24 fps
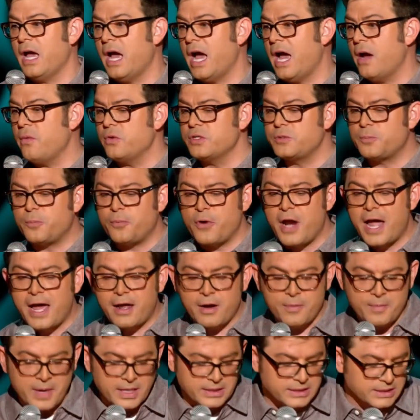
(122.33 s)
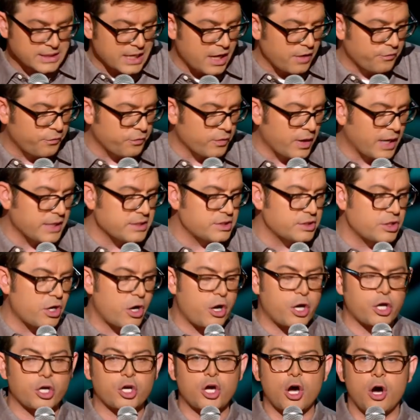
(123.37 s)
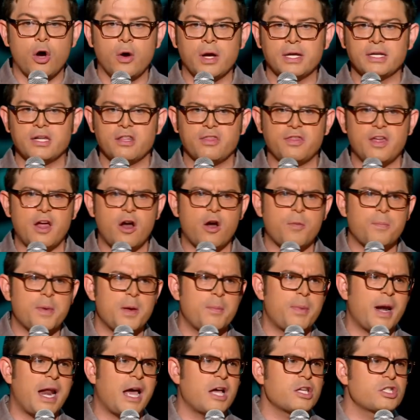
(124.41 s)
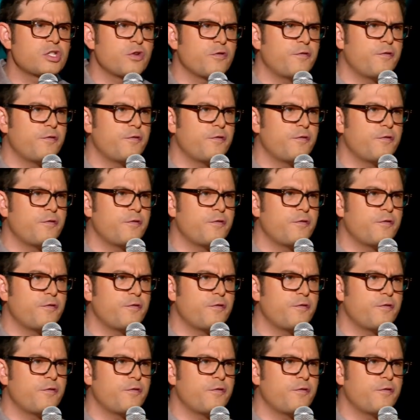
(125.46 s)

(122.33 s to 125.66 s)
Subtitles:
I was proud of myself when I started going to therapy, but I also